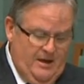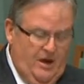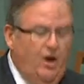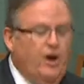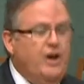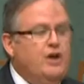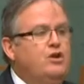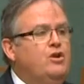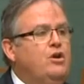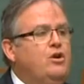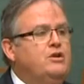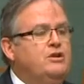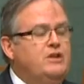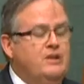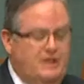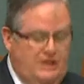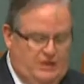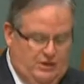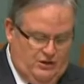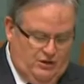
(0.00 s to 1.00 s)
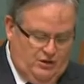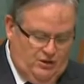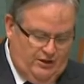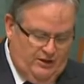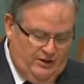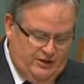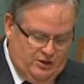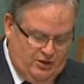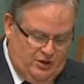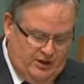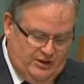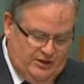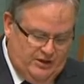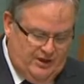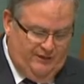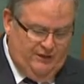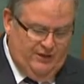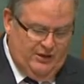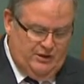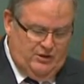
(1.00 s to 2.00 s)
I acknowledge that this is not a
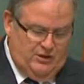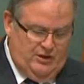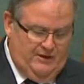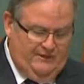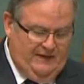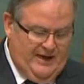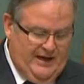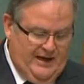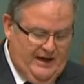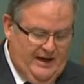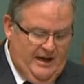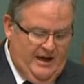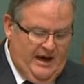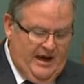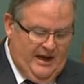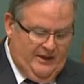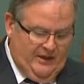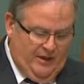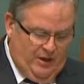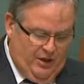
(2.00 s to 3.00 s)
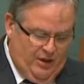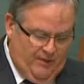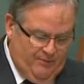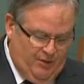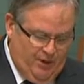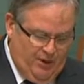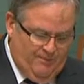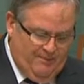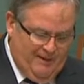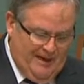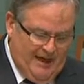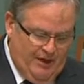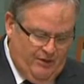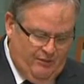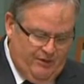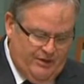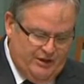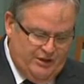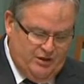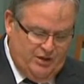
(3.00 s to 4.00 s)
scientific survey and that I am not a market
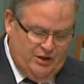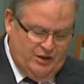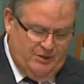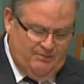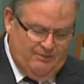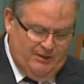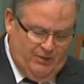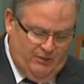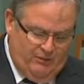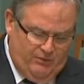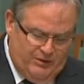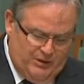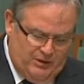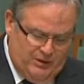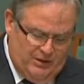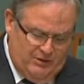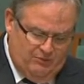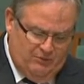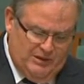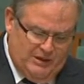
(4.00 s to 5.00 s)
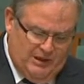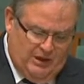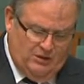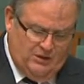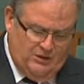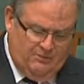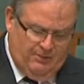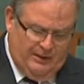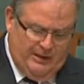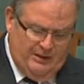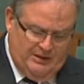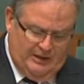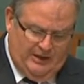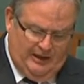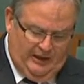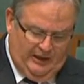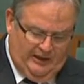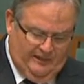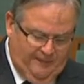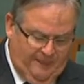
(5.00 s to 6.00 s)
researcher, but the results are pretty
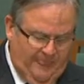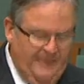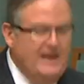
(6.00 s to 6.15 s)
telling.